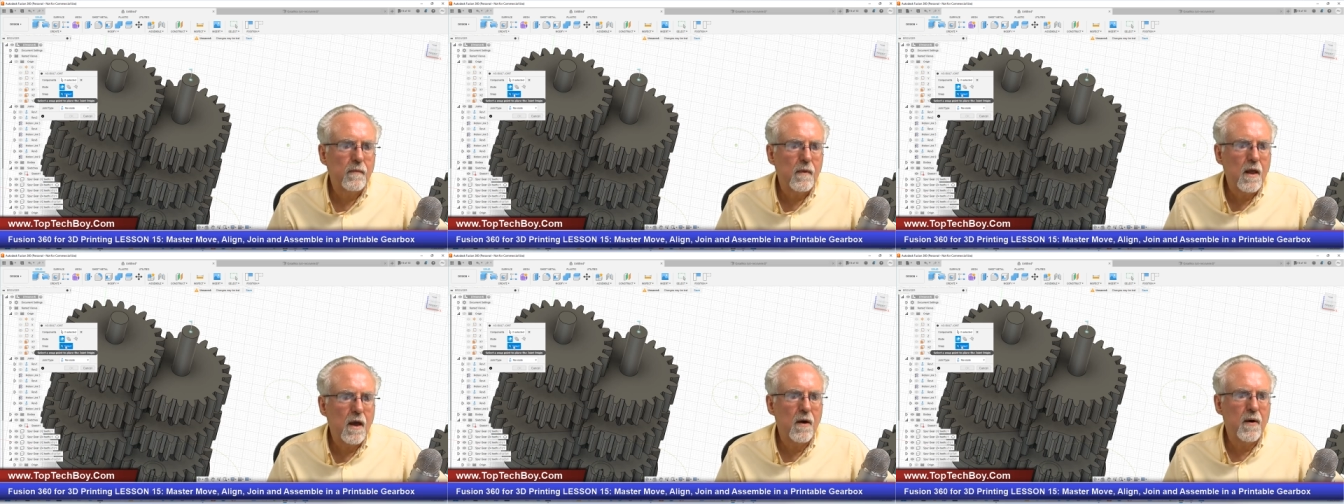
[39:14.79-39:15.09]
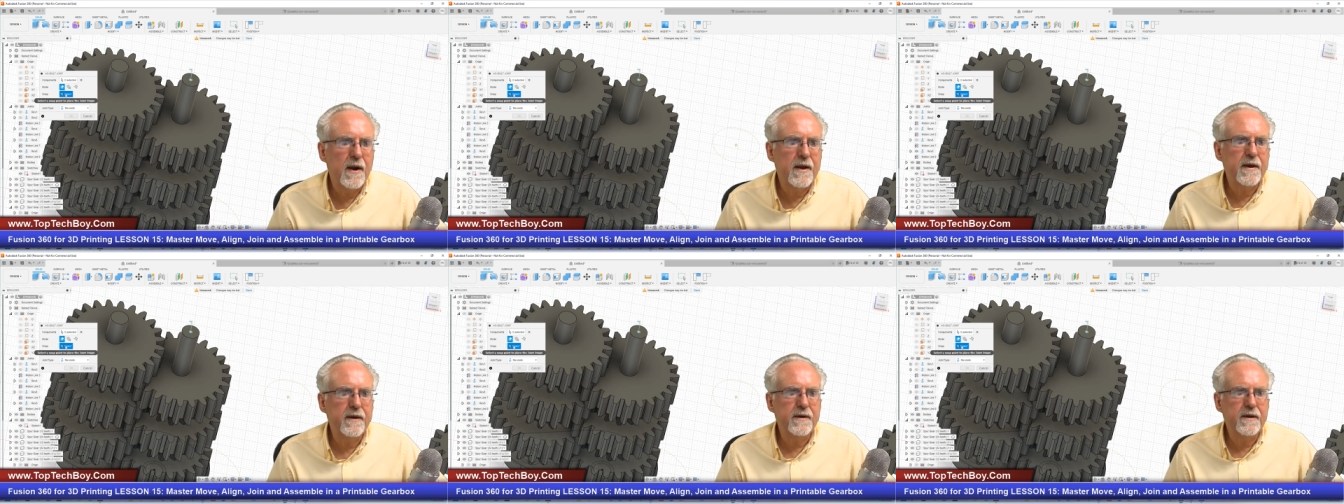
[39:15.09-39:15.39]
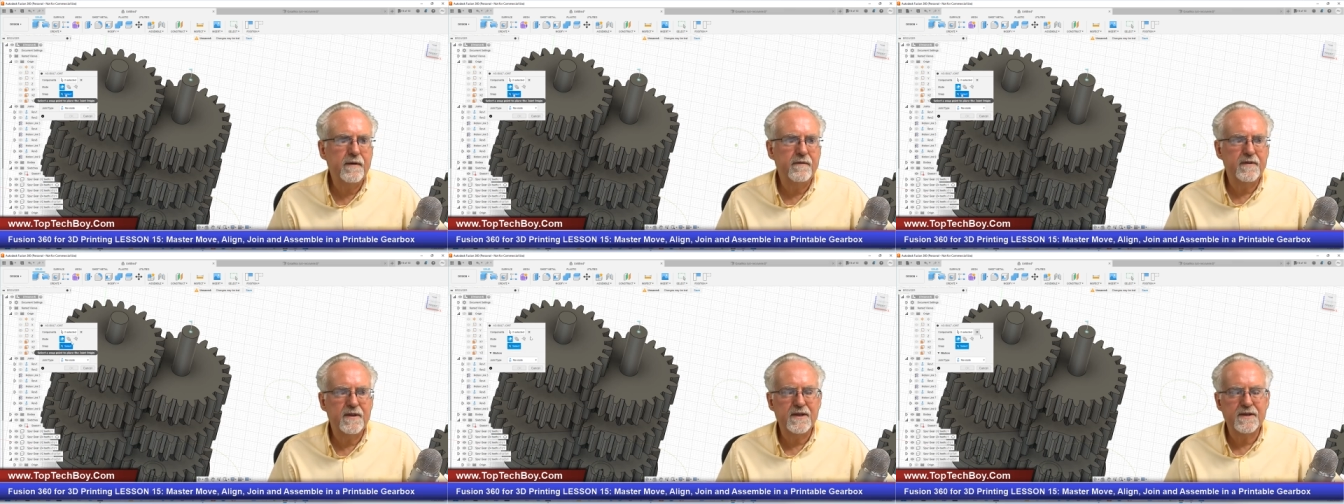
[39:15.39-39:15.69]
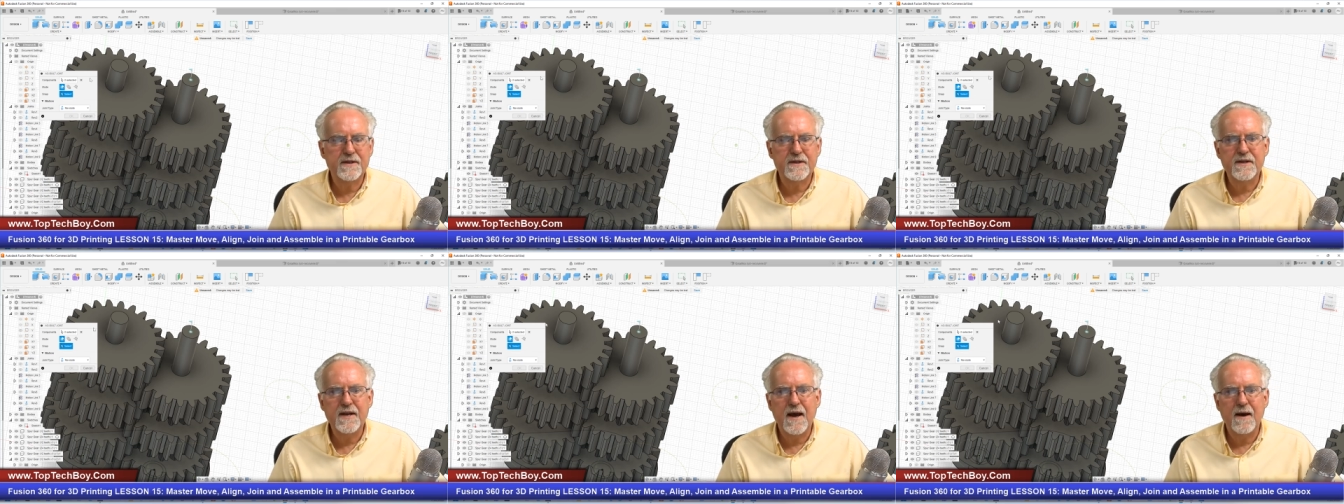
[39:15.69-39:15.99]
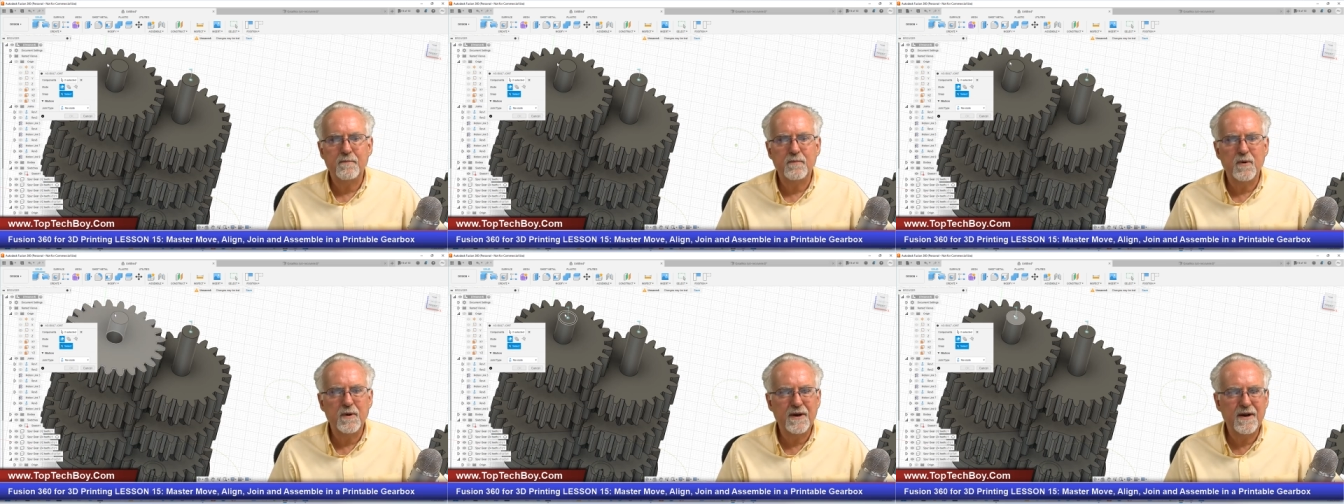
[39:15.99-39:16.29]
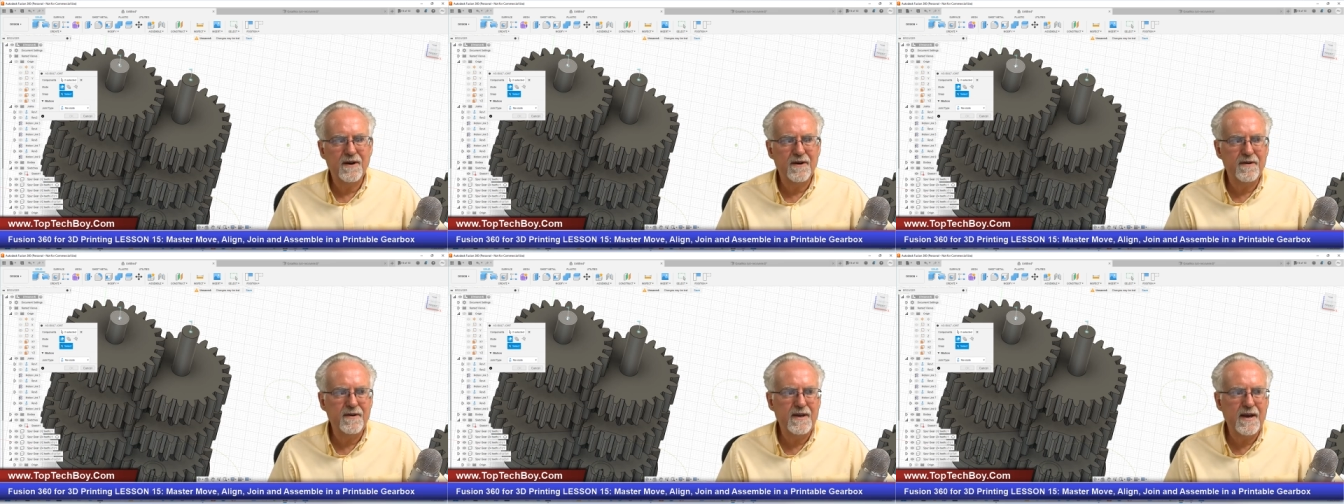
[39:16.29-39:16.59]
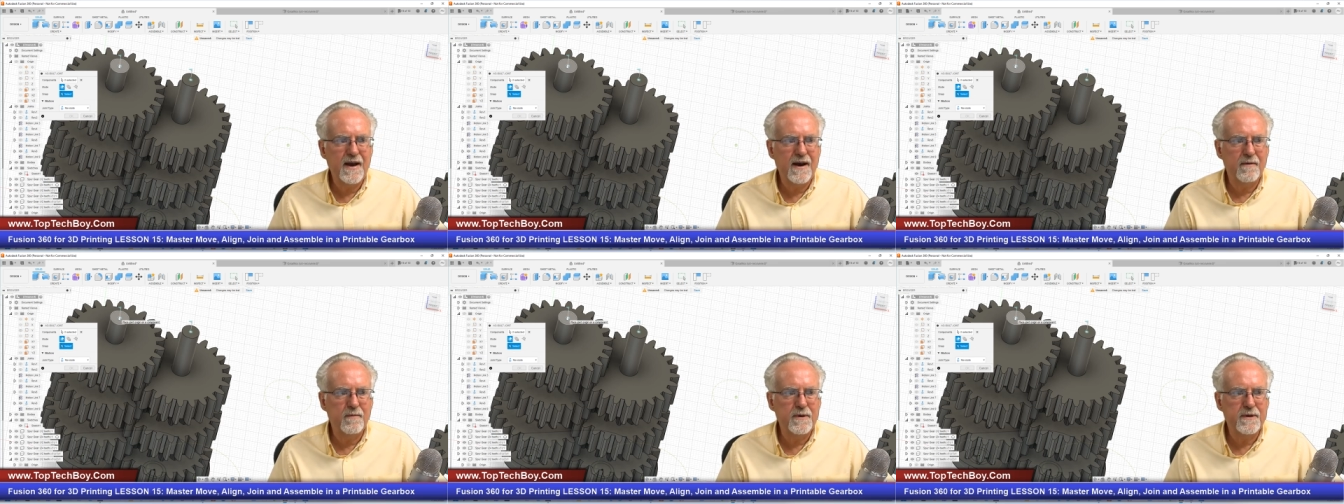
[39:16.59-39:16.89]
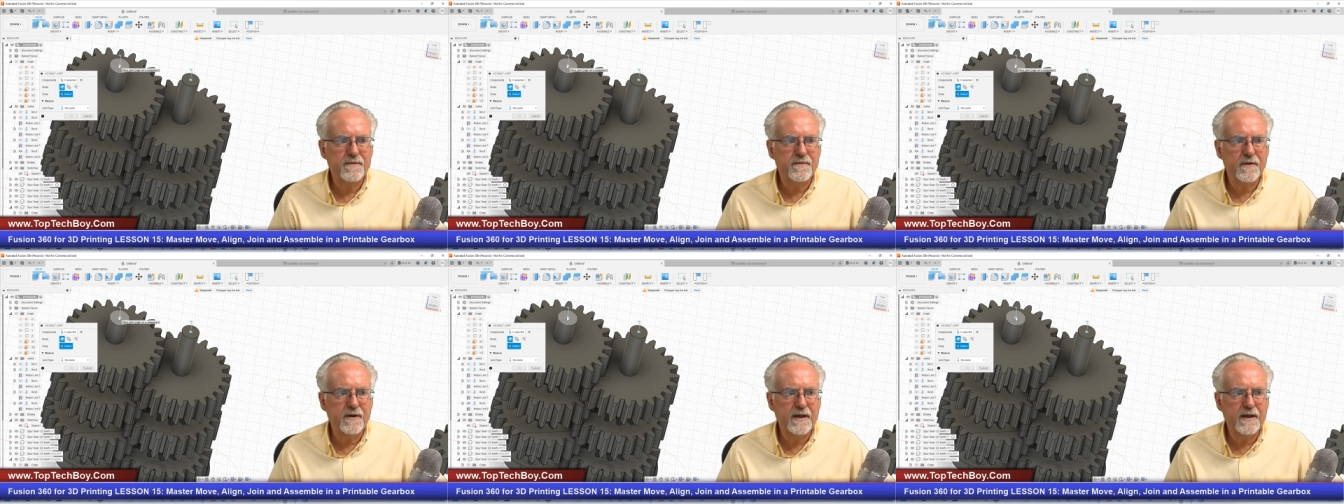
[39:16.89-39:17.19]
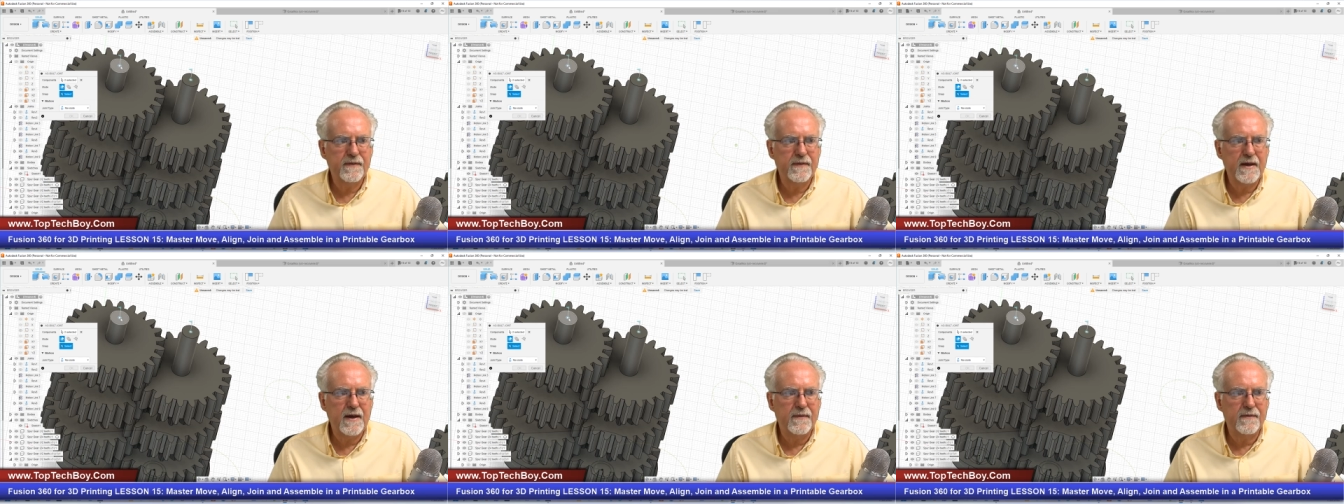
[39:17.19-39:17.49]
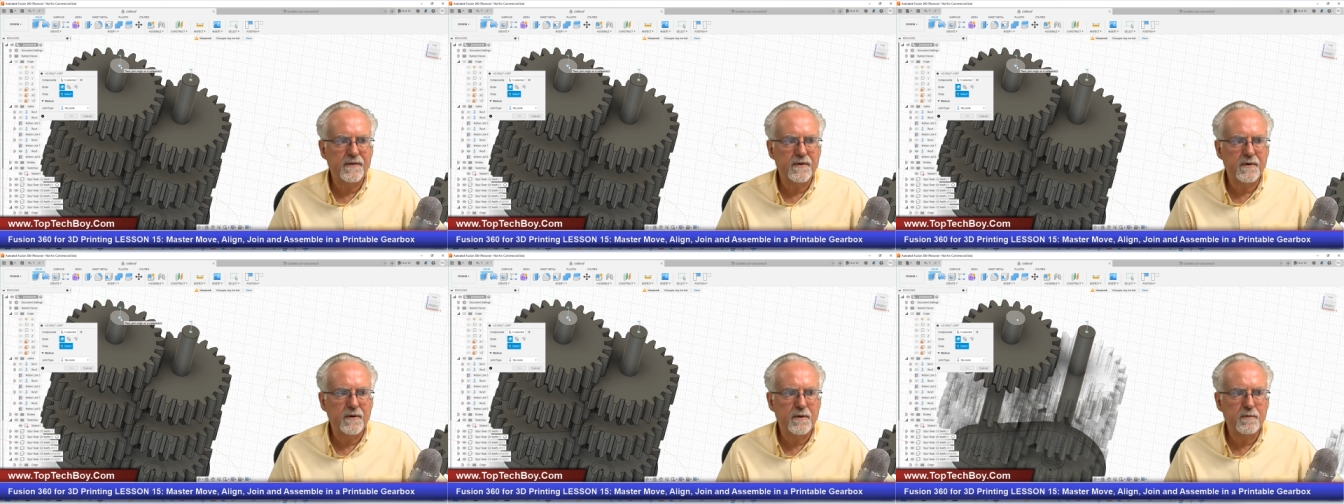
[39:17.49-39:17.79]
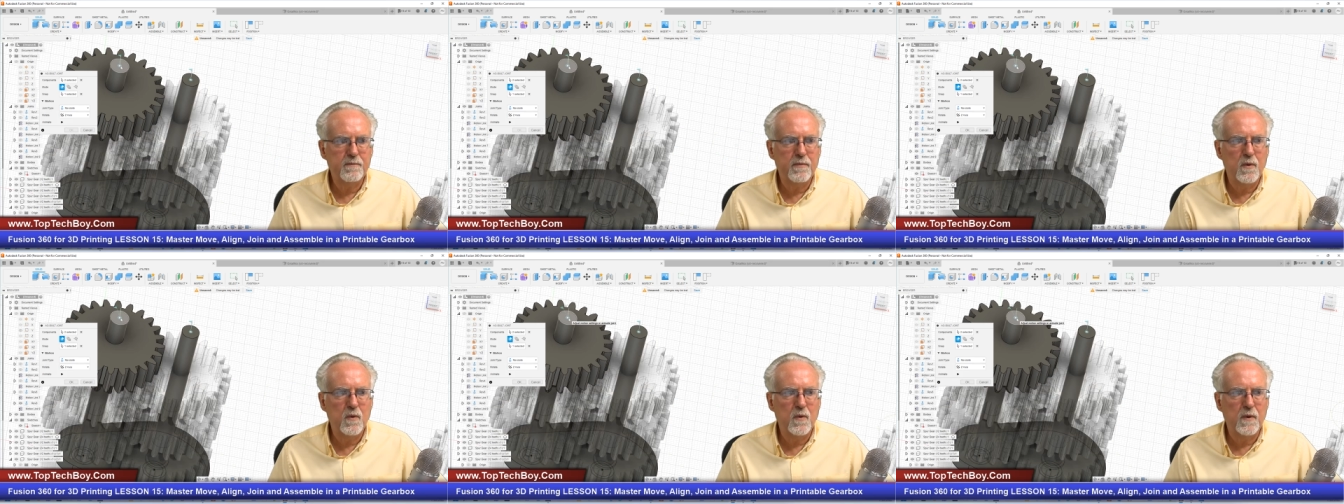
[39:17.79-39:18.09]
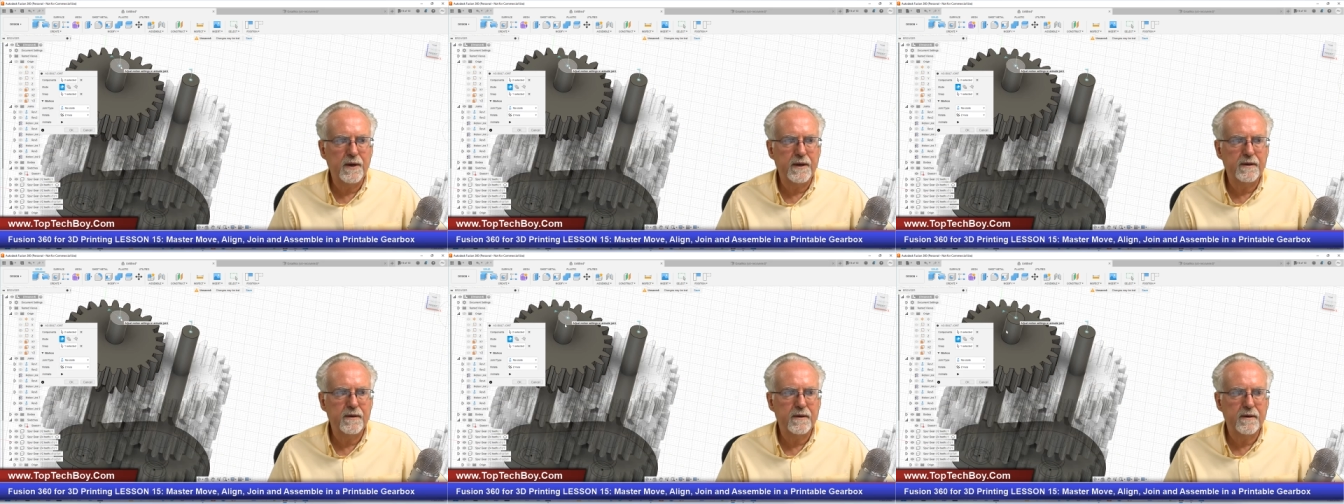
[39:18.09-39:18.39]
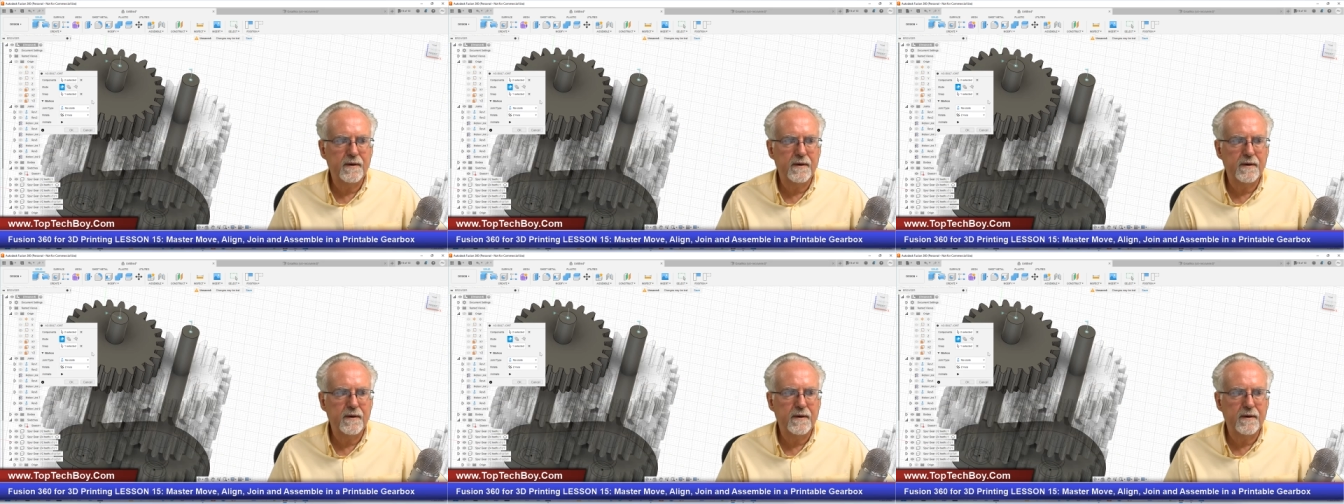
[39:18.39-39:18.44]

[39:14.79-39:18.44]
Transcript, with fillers: Oh, I got to give it the snap point. Oh, yeah, I always forget that third point.